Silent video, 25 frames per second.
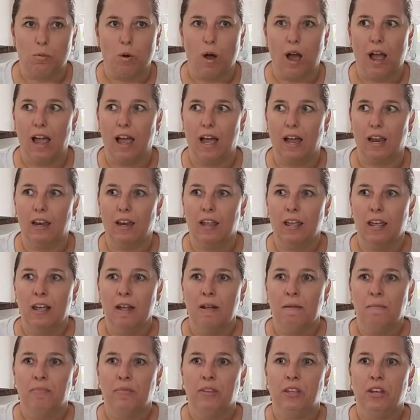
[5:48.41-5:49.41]
Why aren't,
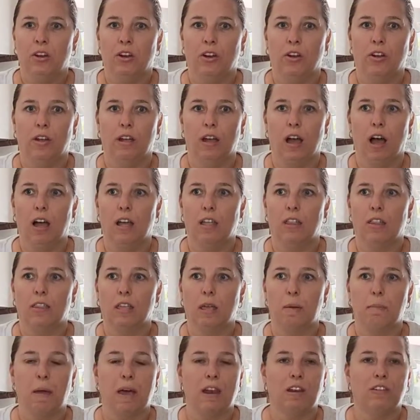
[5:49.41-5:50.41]
you know,
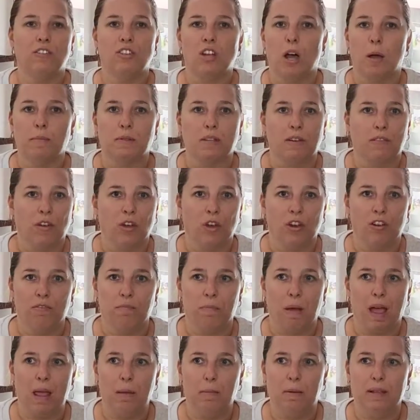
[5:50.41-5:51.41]
the amount of times I've heard
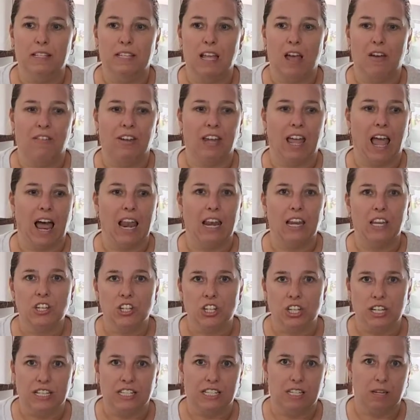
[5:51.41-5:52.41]
of babies having
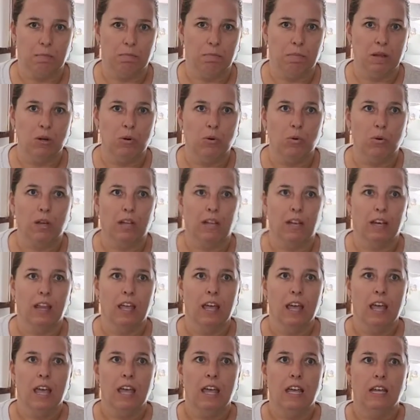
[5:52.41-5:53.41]
allergies to milk and
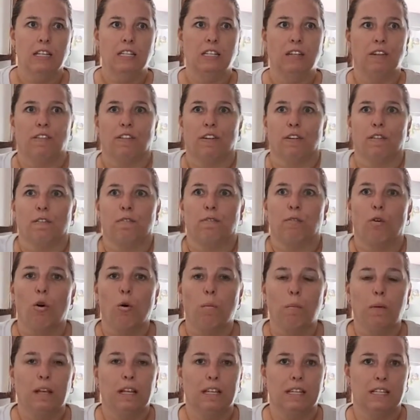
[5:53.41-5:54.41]
different
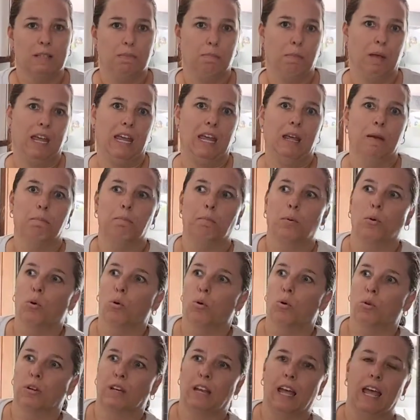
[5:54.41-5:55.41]
formulas being
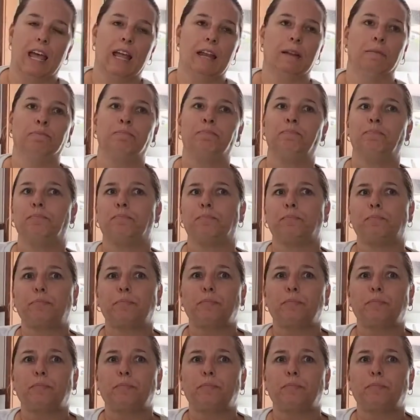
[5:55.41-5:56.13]
bought and,